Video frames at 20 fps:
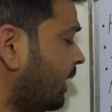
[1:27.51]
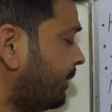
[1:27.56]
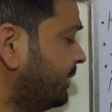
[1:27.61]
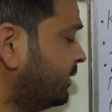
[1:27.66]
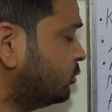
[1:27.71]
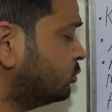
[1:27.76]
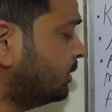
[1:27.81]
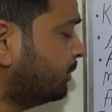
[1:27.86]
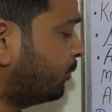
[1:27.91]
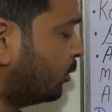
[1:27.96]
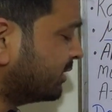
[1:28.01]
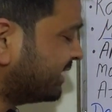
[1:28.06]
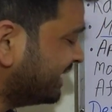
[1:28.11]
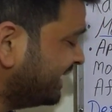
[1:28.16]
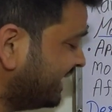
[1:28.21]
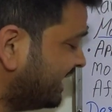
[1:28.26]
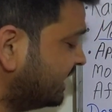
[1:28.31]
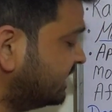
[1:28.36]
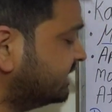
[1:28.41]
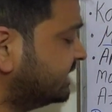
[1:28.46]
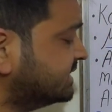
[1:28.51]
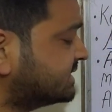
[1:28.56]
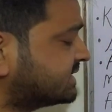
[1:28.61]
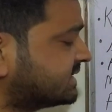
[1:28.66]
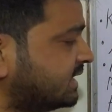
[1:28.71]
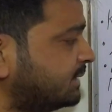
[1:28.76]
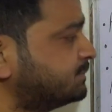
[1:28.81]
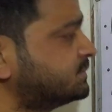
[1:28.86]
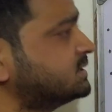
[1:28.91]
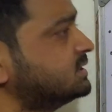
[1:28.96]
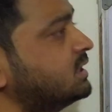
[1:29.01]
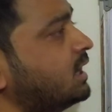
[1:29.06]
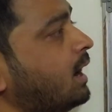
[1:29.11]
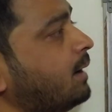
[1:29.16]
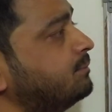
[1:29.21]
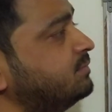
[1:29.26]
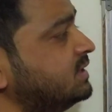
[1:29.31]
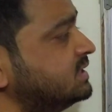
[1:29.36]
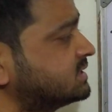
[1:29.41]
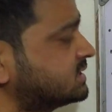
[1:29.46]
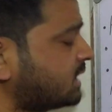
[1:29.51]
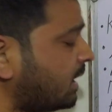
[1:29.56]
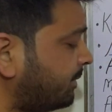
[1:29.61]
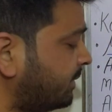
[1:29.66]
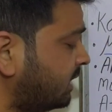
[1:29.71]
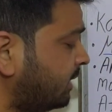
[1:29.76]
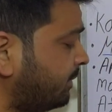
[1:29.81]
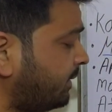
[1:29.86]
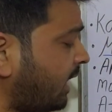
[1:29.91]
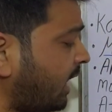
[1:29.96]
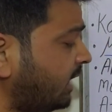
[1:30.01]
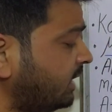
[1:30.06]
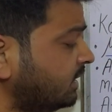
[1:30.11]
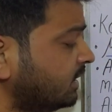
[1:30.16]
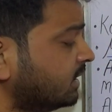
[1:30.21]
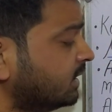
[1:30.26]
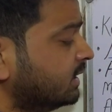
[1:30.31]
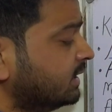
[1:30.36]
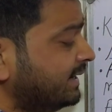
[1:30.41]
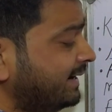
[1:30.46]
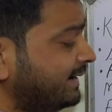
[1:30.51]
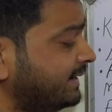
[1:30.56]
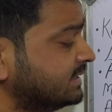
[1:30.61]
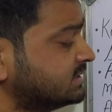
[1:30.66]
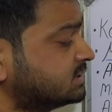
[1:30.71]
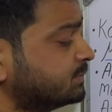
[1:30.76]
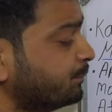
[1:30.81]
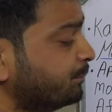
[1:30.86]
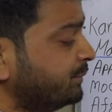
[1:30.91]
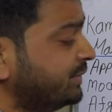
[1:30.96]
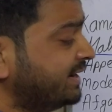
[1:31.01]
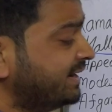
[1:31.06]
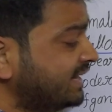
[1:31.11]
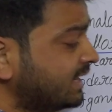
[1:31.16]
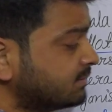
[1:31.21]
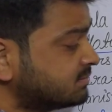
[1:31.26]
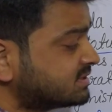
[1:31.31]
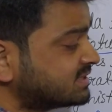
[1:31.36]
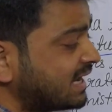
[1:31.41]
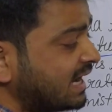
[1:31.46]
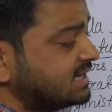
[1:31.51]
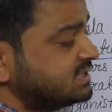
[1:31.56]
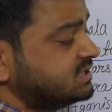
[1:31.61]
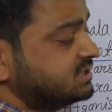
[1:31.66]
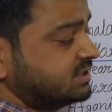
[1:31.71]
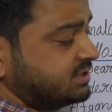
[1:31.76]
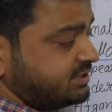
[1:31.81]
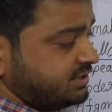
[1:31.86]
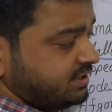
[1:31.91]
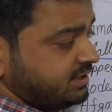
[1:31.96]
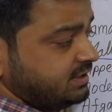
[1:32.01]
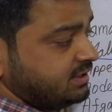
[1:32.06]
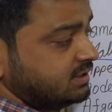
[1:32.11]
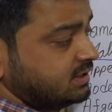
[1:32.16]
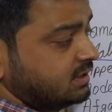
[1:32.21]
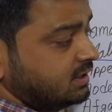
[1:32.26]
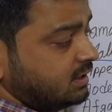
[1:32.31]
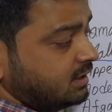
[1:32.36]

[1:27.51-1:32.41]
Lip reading: Coming to the botanical description of this kamala plant, it is medium sized tree,